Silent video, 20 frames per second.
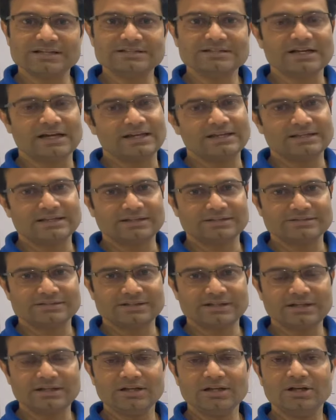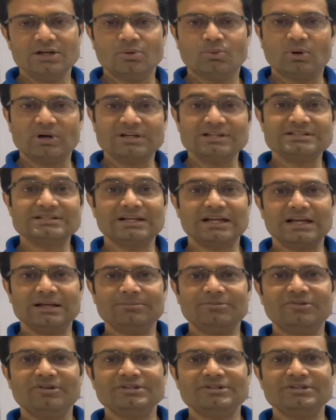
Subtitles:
I can say what is the average